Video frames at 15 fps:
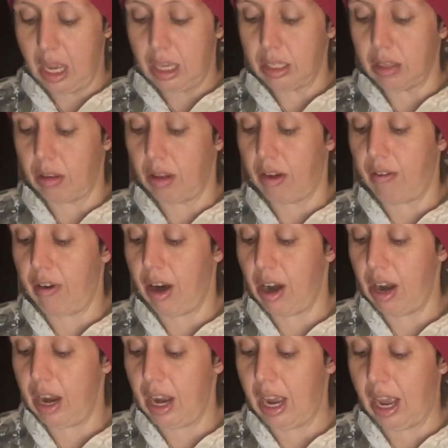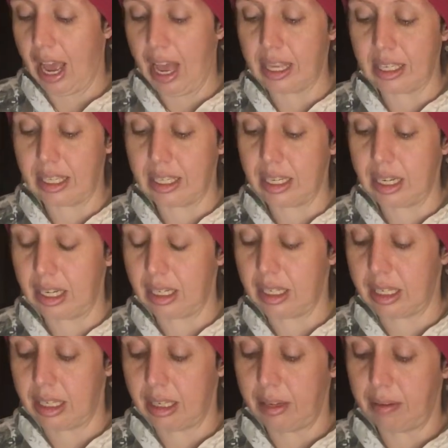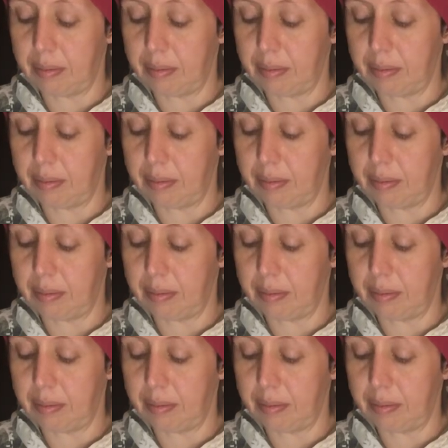so they're very hesitant.